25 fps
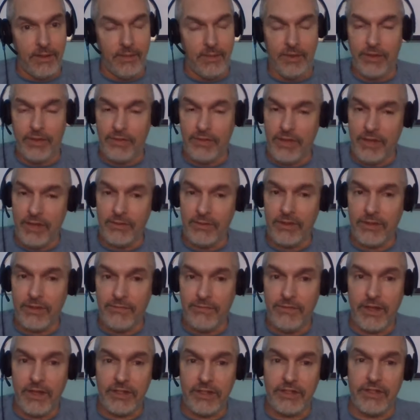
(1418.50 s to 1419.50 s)
But the thing with the
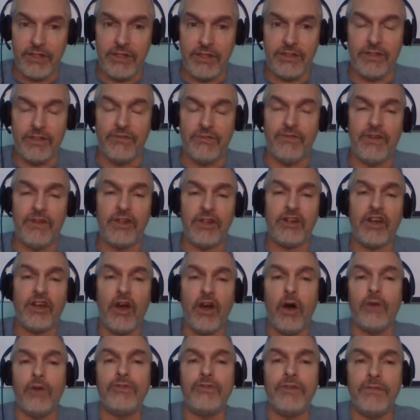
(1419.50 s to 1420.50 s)
fiction is the fear
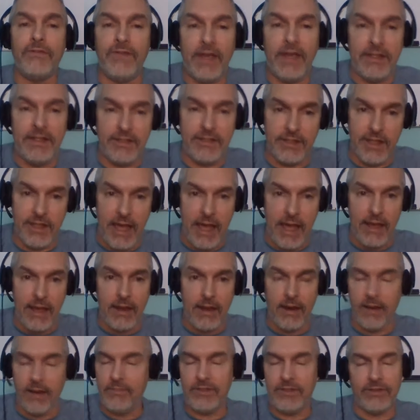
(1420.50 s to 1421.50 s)
cultivates that.
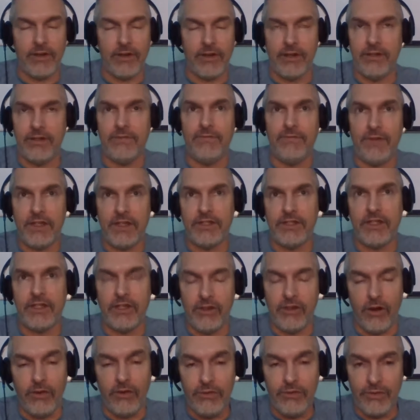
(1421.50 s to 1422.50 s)
I'm sorry, the
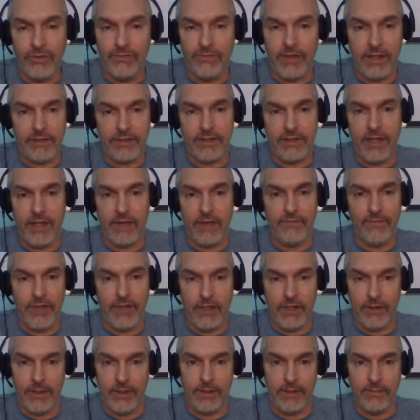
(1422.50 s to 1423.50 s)
fiction cultivates that
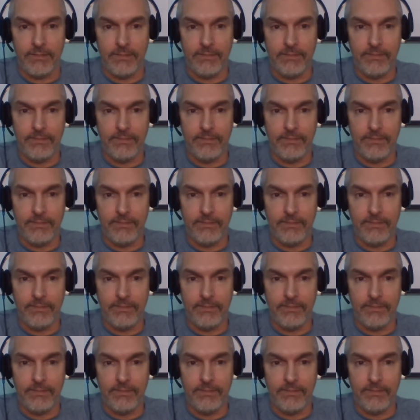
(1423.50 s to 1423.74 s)
feeling.